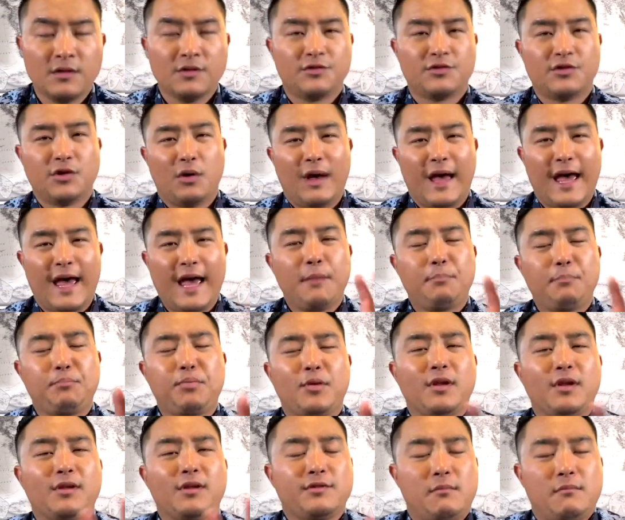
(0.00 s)
So
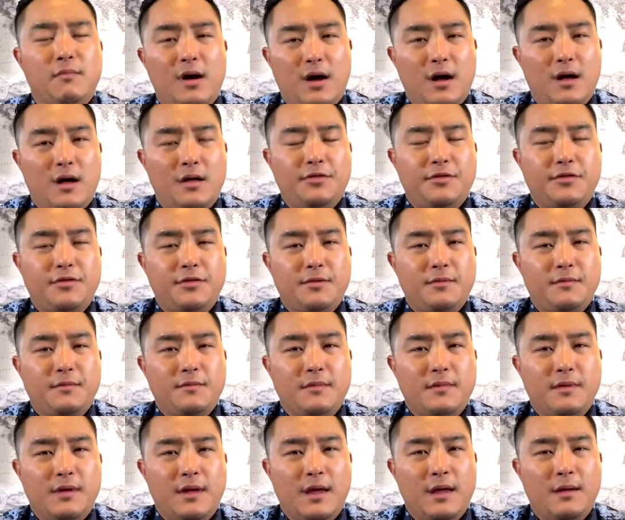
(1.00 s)
April is a month,
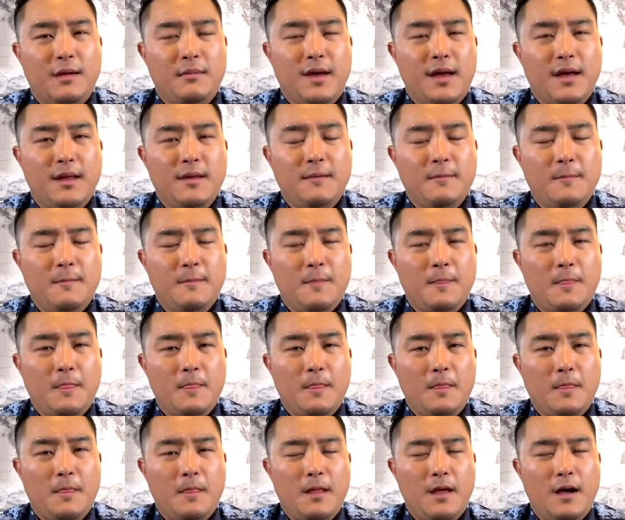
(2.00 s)
amen,
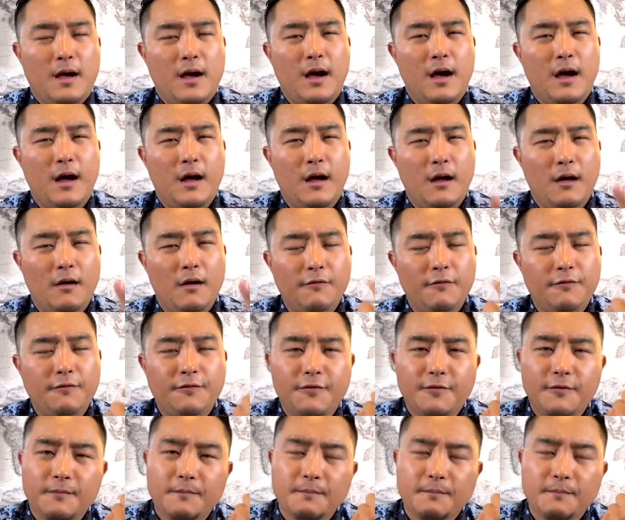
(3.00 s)
of